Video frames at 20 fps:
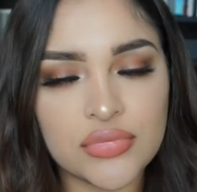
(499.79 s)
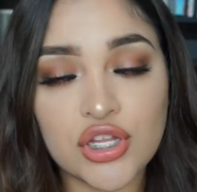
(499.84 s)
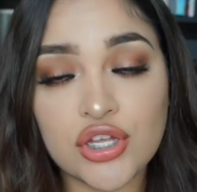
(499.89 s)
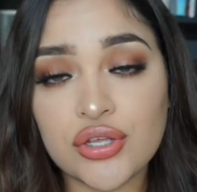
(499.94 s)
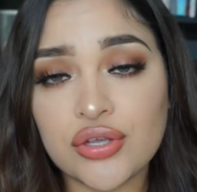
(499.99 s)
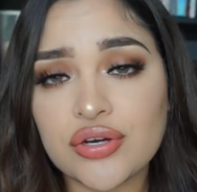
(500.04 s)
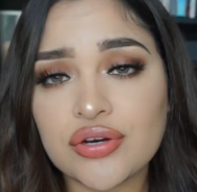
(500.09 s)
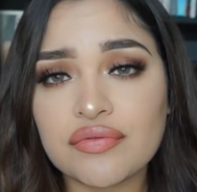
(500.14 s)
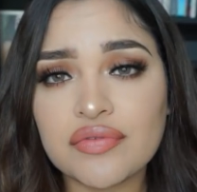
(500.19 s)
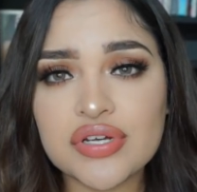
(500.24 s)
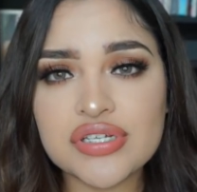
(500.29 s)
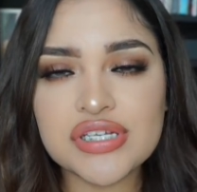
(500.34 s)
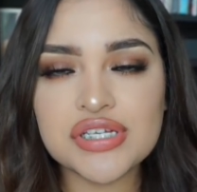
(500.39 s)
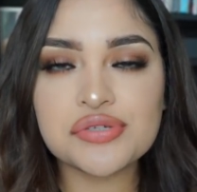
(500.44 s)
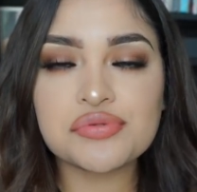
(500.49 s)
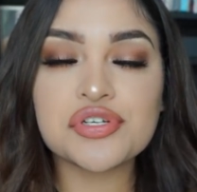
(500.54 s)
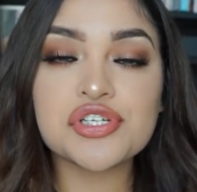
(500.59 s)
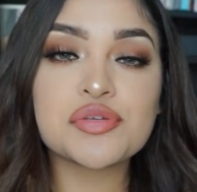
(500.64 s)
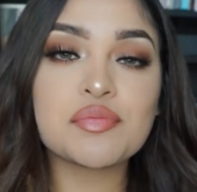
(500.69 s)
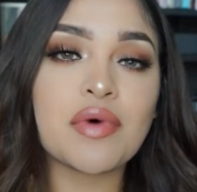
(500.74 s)
The universe
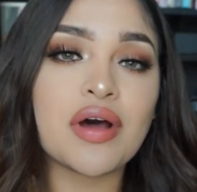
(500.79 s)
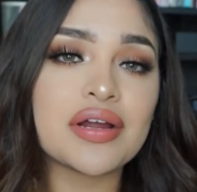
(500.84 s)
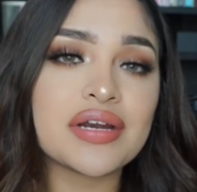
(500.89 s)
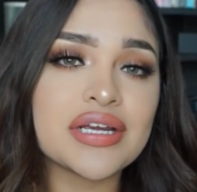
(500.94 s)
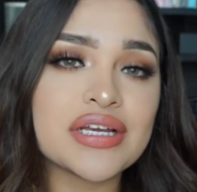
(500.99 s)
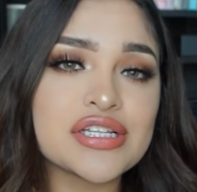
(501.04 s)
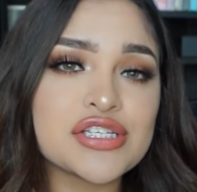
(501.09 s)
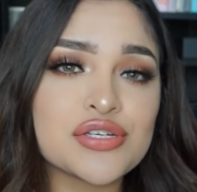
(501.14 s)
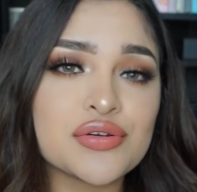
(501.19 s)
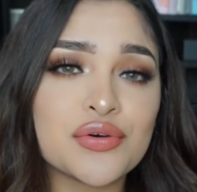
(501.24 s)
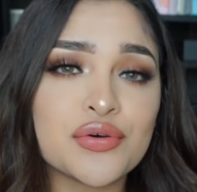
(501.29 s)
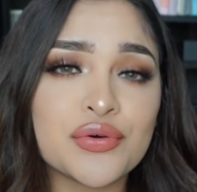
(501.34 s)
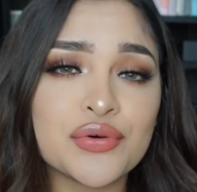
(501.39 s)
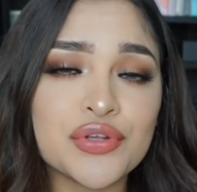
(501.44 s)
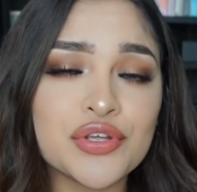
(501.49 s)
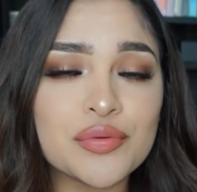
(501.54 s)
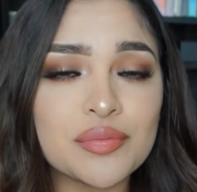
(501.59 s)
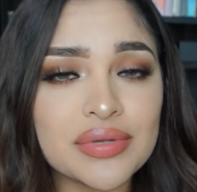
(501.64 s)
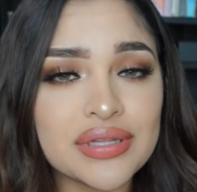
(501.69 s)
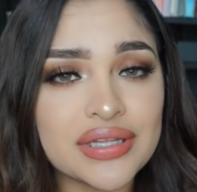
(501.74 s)
is responding to who
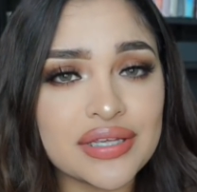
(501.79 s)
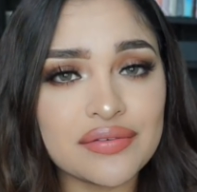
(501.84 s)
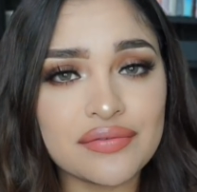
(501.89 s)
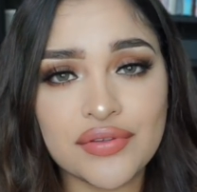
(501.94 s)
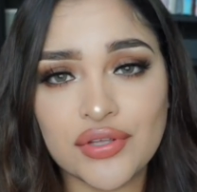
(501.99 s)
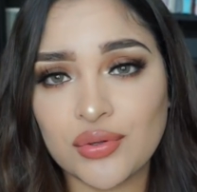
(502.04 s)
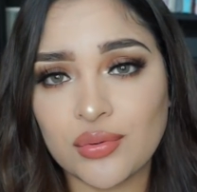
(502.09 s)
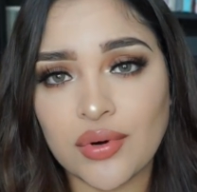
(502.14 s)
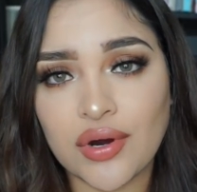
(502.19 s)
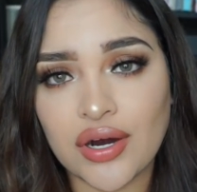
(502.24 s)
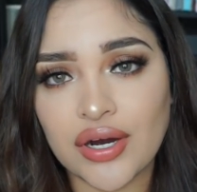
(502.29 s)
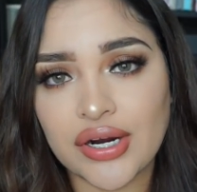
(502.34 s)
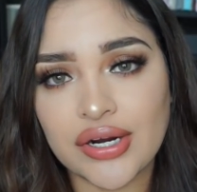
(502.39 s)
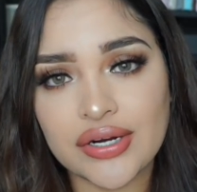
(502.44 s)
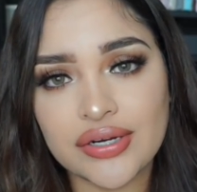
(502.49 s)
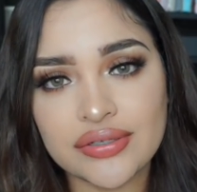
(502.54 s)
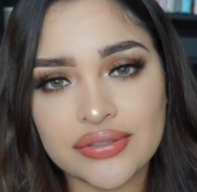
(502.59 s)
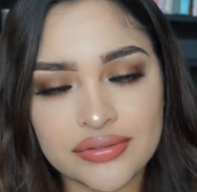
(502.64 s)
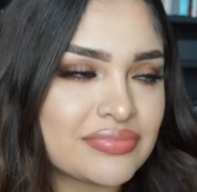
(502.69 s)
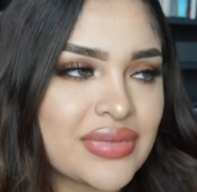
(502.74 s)
you believe you are.